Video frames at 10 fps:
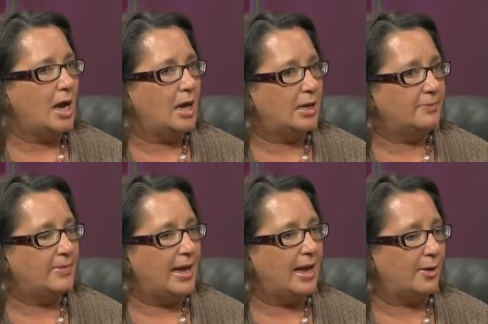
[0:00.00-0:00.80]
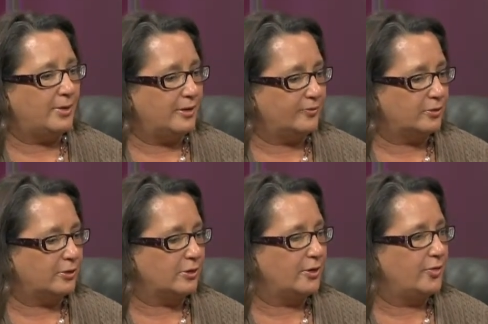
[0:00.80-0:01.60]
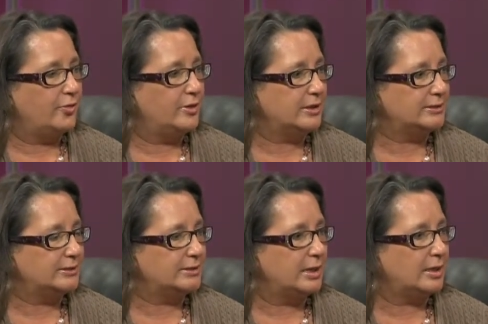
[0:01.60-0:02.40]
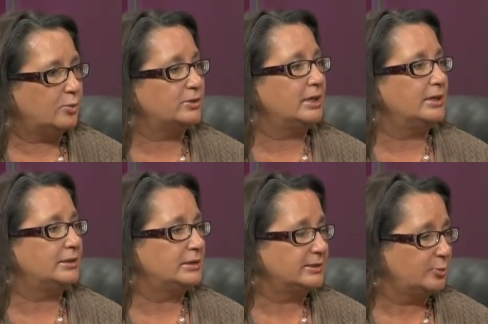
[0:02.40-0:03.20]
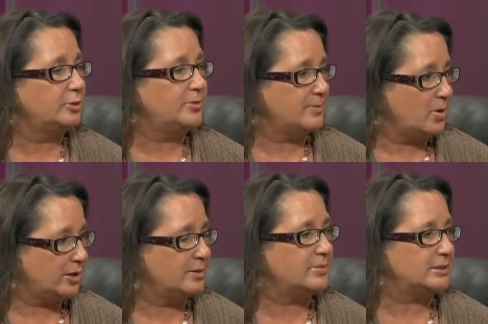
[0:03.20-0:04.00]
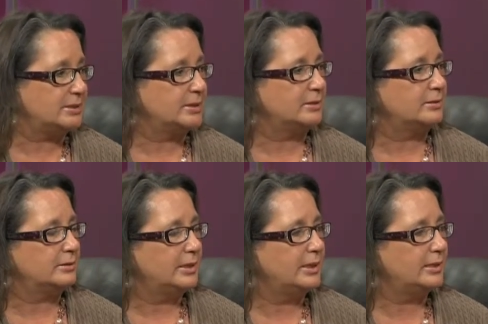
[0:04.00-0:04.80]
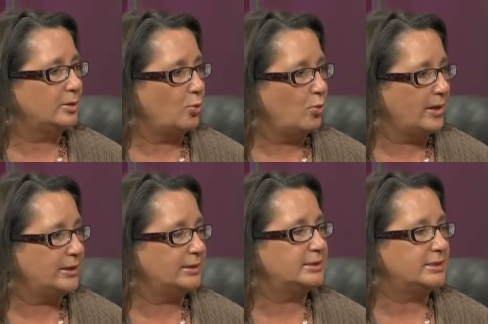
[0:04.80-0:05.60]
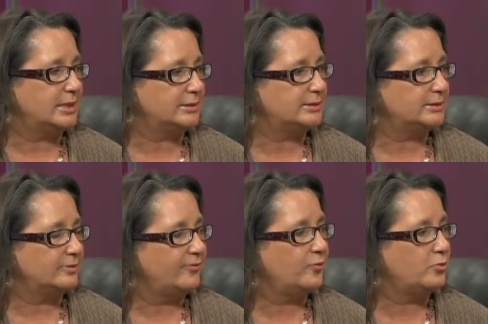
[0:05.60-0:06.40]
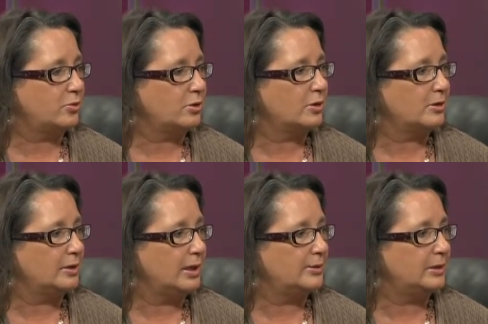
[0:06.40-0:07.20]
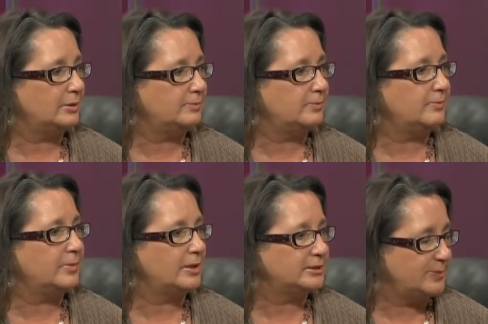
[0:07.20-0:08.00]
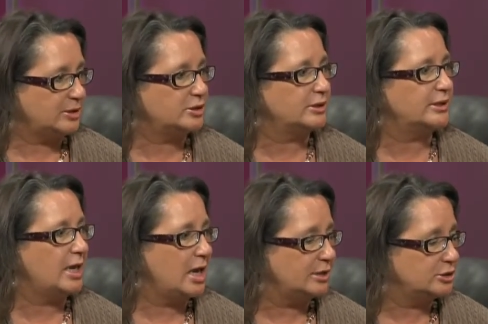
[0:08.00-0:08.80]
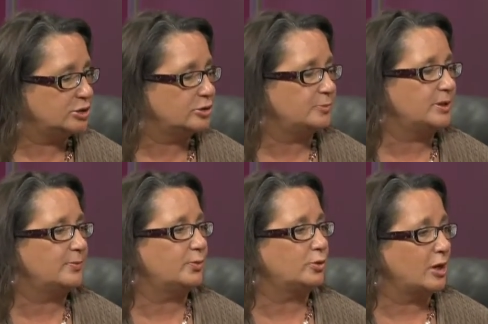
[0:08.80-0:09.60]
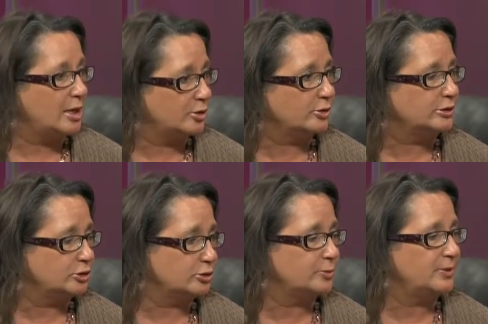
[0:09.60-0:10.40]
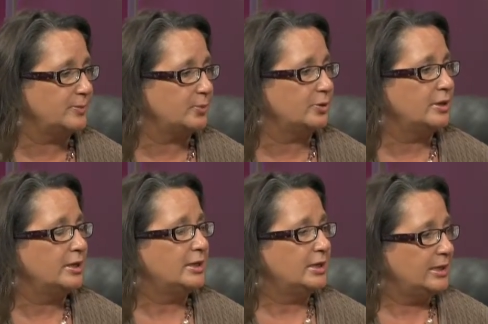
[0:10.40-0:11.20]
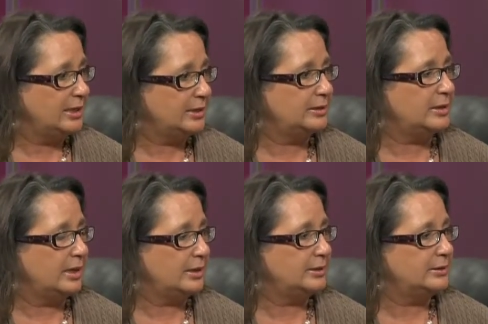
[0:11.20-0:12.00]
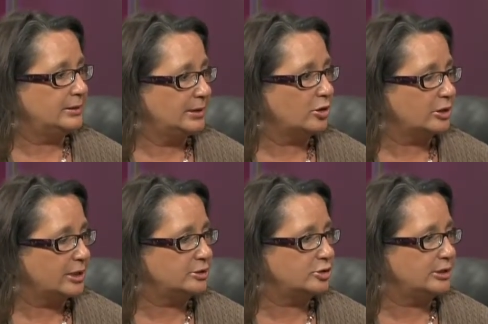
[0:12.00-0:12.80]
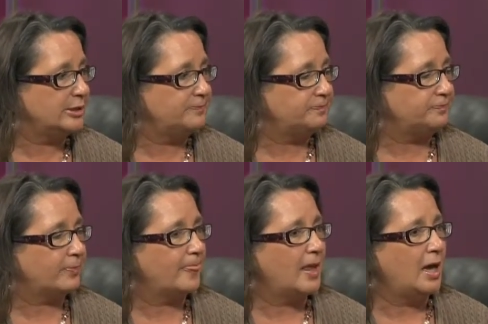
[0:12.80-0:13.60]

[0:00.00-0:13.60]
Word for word: Um, however, this uh, w- this will be monumental in what it does for um, especially uninsured people or underinsured people in uh, in our country. Yes.